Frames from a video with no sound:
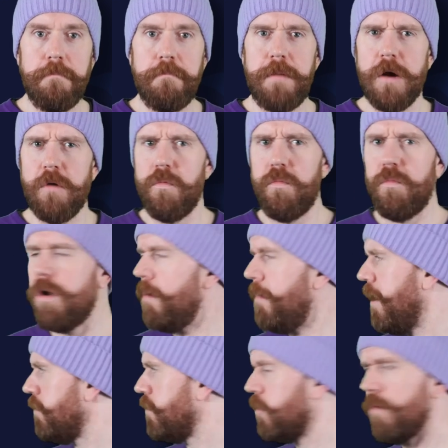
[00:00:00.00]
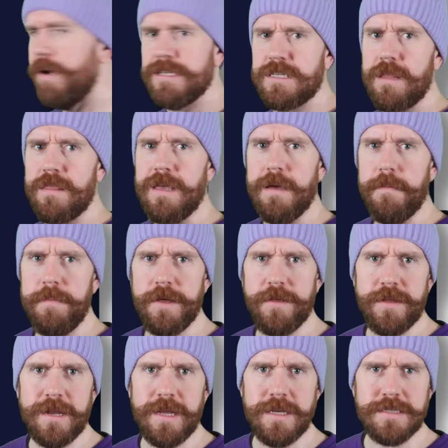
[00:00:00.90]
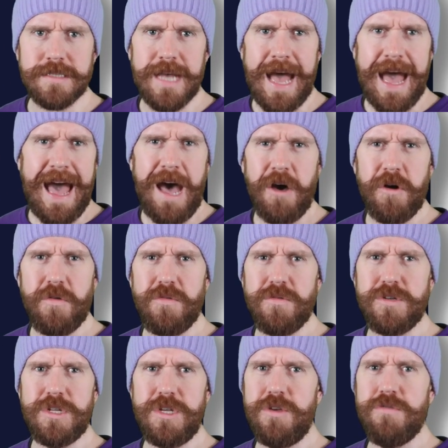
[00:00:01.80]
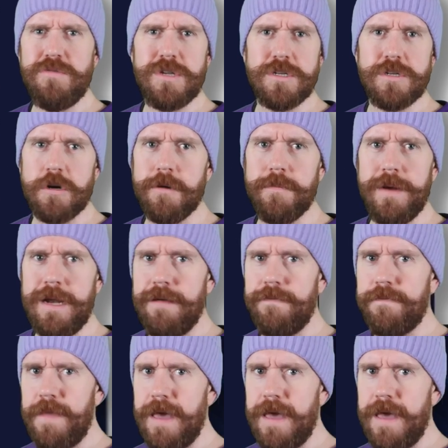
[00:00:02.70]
but what about the rest of the abilities? How do you determine if